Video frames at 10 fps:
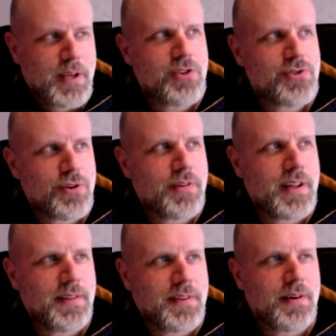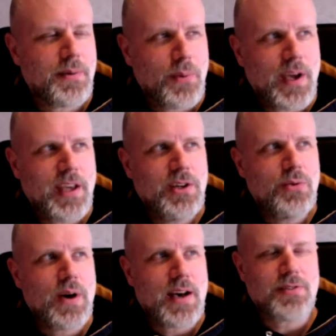sure that the way
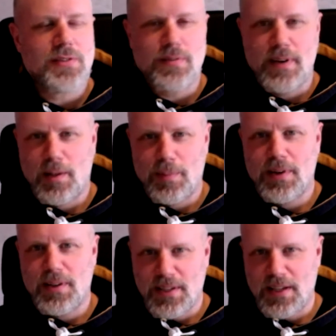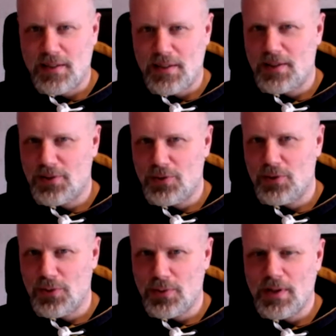you as a developer intended it to
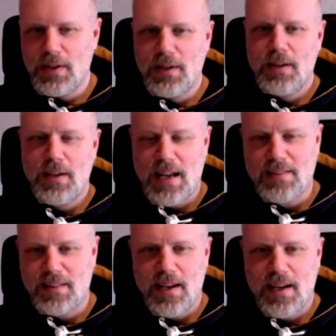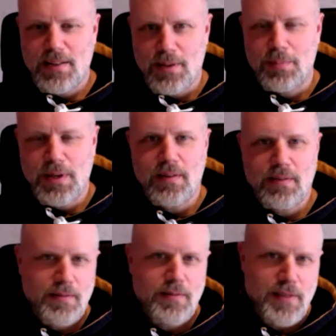do actually ends up
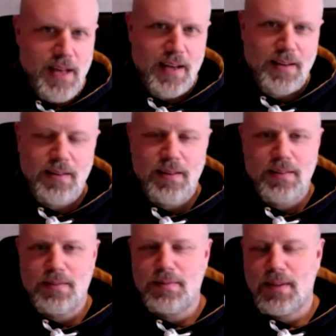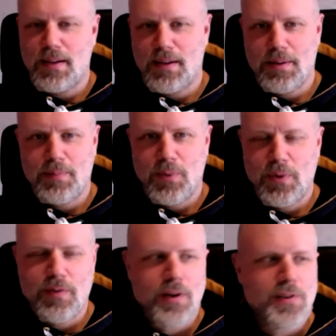being that. And
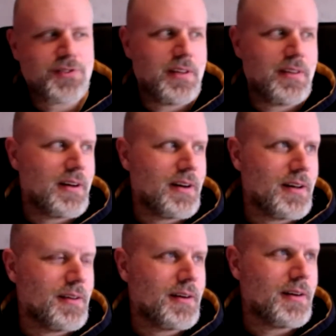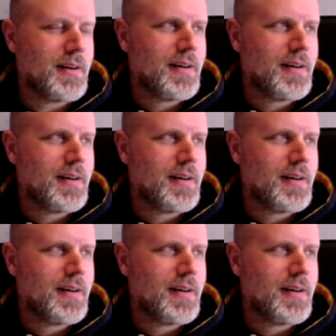we've all seen the